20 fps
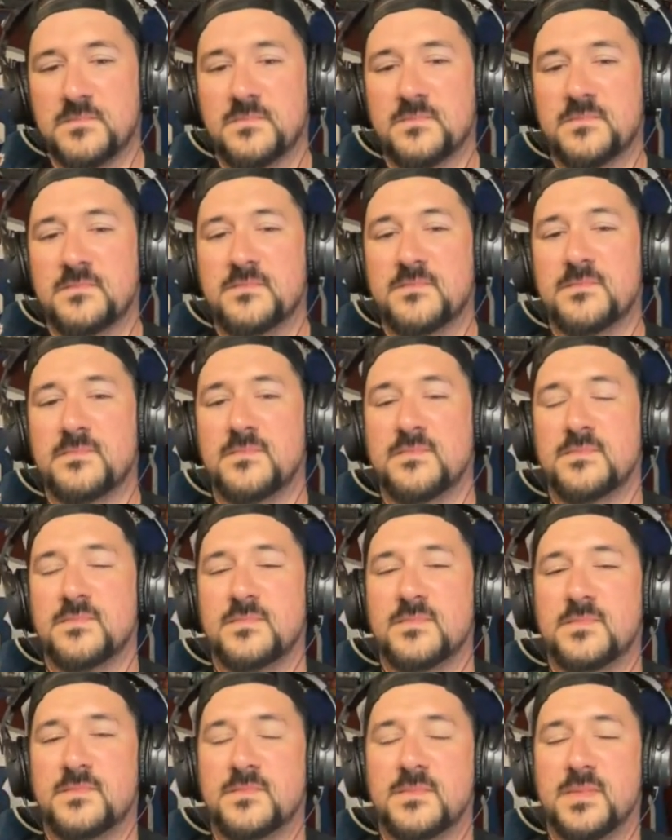
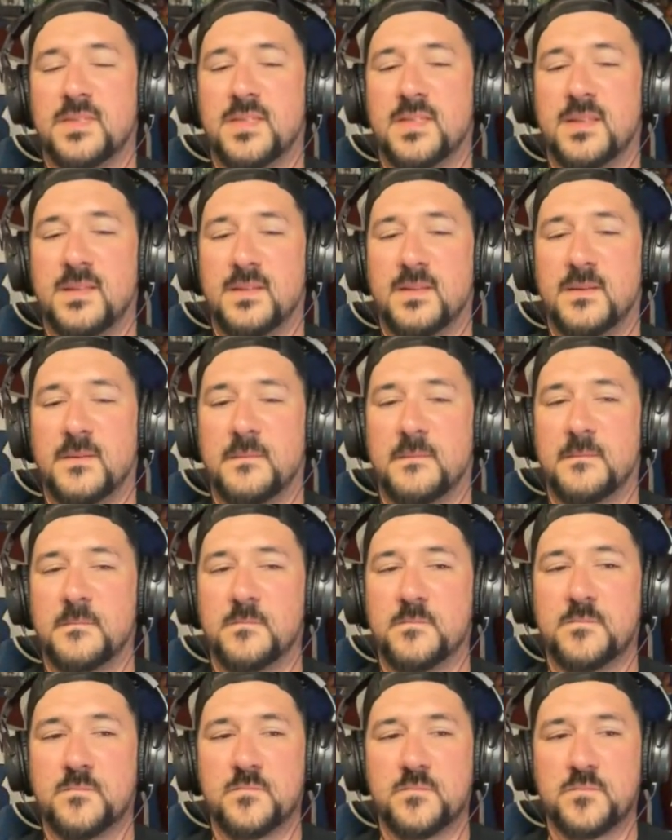
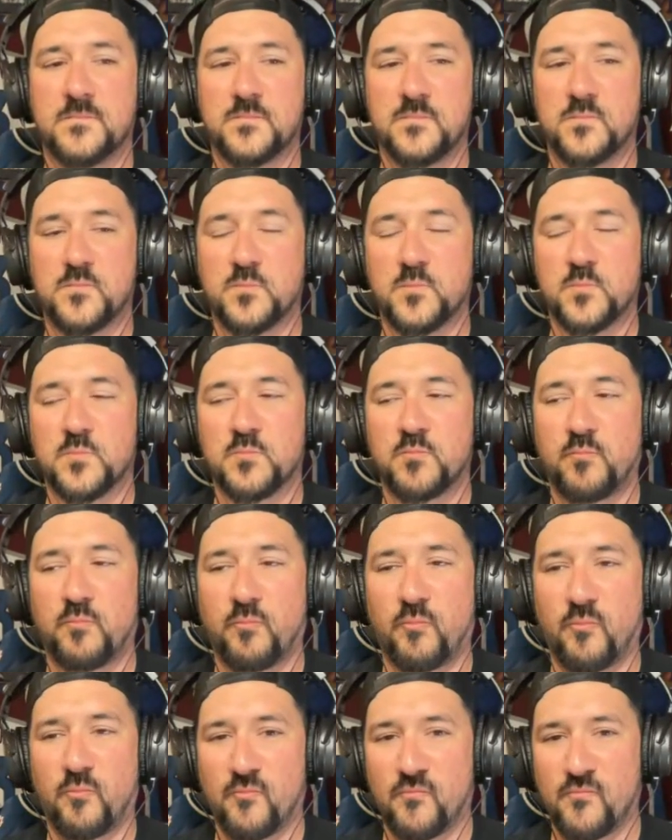
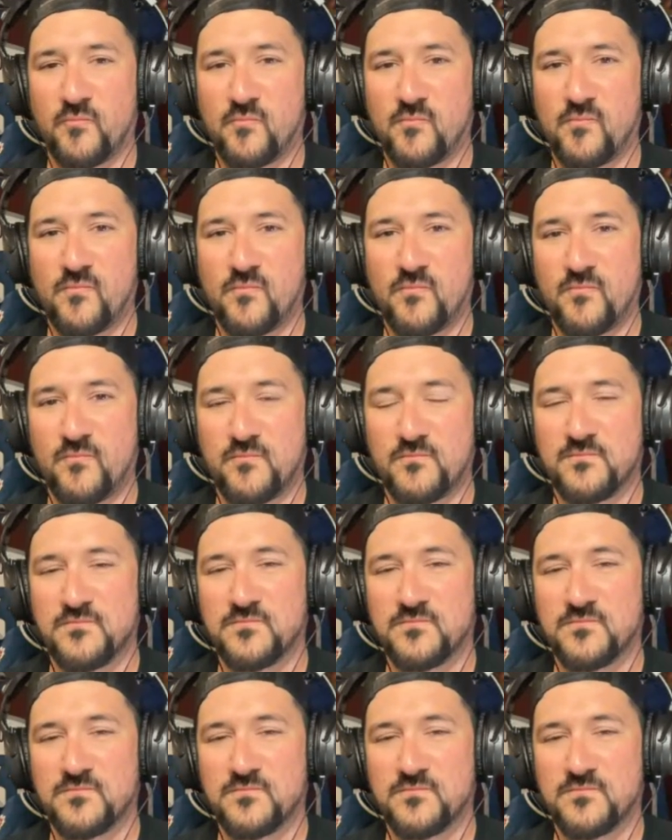No words are spoken by the person on screen.